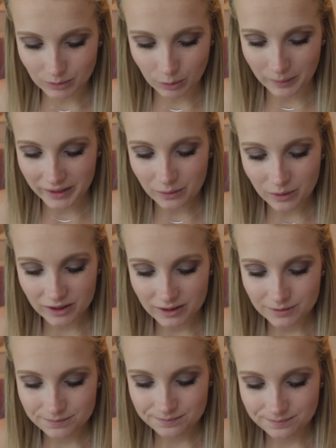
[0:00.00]
We'll make it
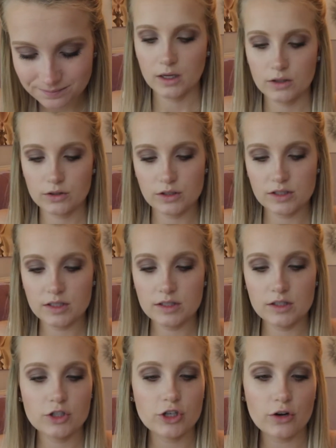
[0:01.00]
work. So this is
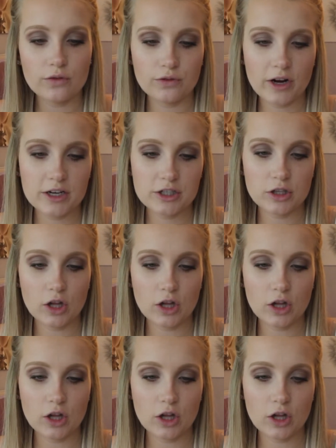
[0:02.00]
the Joe Fresh